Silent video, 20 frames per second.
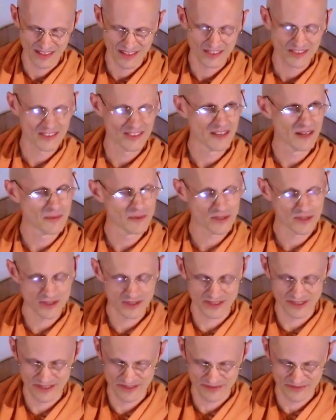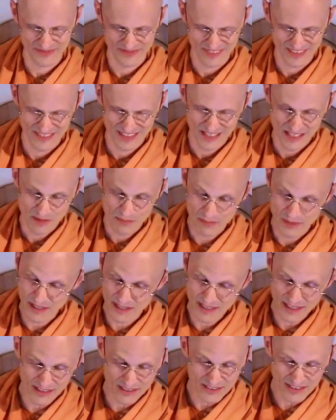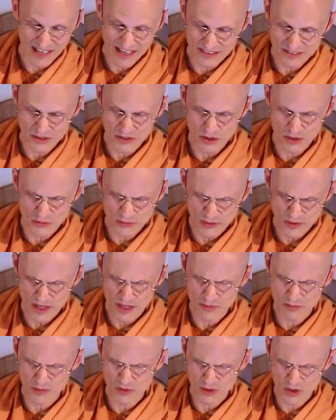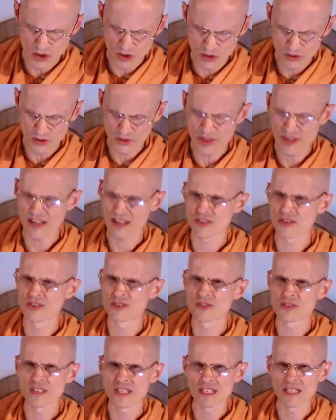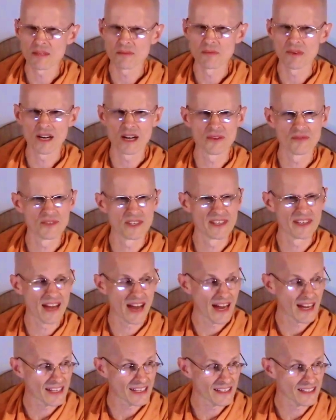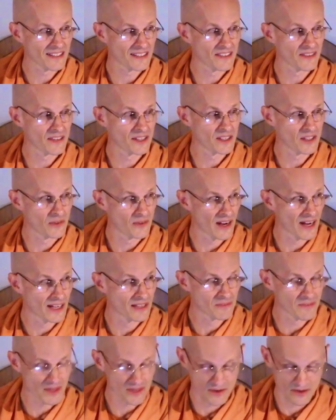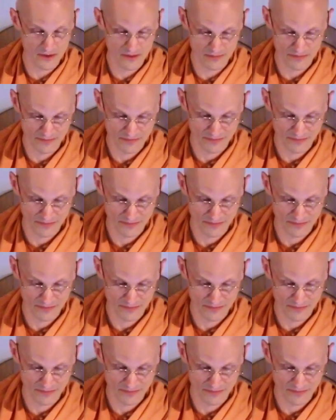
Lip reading: Sri Ramakrishna, but it is not good for him to go to the extreme of denying the Divine Mother.